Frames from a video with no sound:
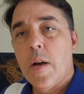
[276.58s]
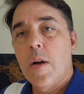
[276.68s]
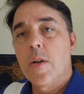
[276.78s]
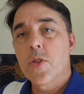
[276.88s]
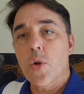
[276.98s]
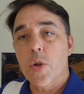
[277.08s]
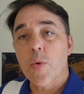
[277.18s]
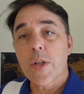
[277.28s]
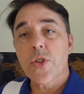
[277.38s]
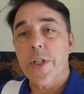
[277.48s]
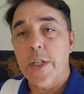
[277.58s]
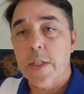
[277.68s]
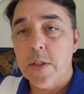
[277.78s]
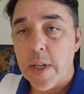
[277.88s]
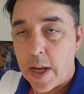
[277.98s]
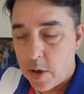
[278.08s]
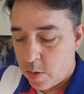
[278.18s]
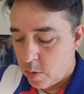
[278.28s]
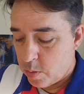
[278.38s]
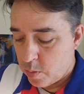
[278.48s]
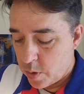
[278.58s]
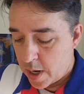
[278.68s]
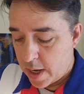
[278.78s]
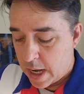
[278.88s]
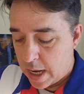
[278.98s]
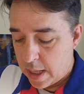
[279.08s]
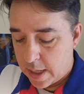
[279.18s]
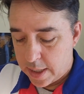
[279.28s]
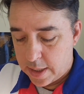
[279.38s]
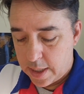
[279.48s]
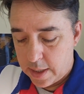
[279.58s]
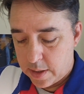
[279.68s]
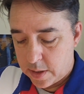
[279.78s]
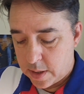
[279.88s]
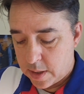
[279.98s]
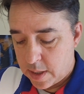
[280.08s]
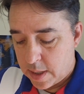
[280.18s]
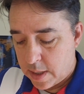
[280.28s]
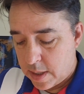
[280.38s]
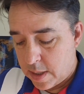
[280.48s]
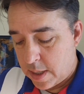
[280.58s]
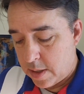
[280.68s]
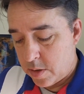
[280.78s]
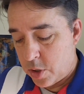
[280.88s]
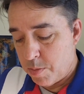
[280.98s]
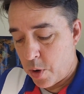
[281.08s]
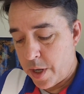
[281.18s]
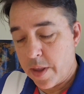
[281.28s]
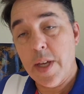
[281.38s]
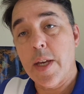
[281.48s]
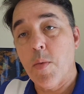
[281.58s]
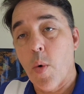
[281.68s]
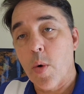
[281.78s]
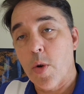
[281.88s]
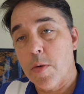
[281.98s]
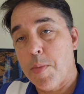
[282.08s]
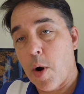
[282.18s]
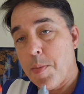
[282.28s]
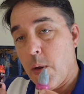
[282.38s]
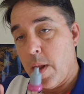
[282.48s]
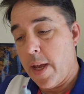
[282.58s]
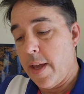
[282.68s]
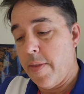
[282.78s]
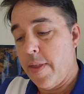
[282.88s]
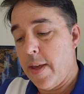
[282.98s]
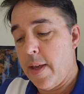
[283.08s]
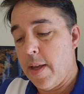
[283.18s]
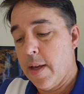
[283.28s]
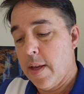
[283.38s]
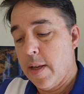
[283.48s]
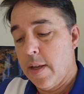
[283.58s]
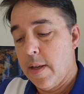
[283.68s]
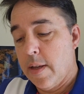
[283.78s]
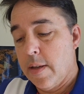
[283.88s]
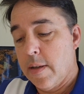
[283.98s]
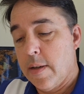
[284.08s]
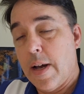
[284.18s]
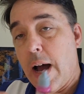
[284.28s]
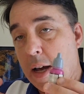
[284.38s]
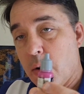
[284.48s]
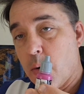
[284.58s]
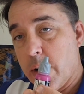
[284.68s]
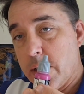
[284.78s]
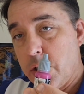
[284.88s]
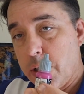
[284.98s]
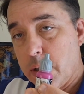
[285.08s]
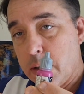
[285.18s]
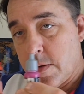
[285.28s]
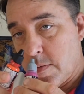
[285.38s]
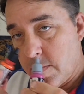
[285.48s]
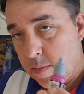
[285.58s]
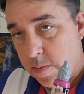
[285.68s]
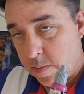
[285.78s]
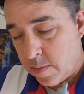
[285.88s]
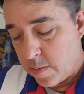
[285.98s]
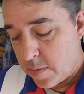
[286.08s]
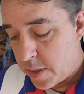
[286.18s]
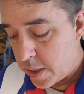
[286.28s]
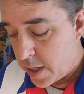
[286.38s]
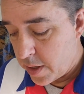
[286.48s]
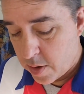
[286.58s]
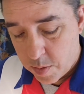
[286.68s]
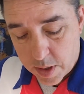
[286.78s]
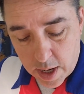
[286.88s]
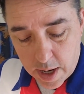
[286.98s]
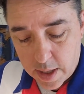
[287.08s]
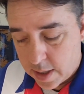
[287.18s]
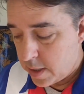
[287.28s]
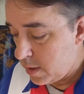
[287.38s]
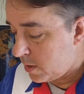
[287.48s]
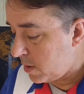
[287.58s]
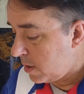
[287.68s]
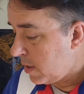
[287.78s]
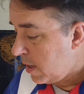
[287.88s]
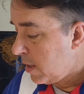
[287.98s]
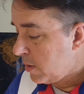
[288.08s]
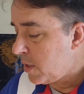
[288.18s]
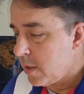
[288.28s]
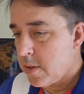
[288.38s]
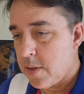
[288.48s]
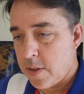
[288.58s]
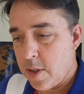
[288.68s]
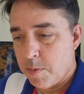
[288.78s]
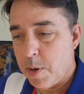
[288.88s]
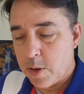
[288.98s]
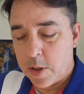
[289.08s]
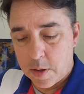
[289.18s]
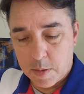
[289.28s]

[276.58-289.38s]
So the question is, how would I highlight these? Now, to bring the Warlord Purple and the Hot Orange together with the highlights, since they're both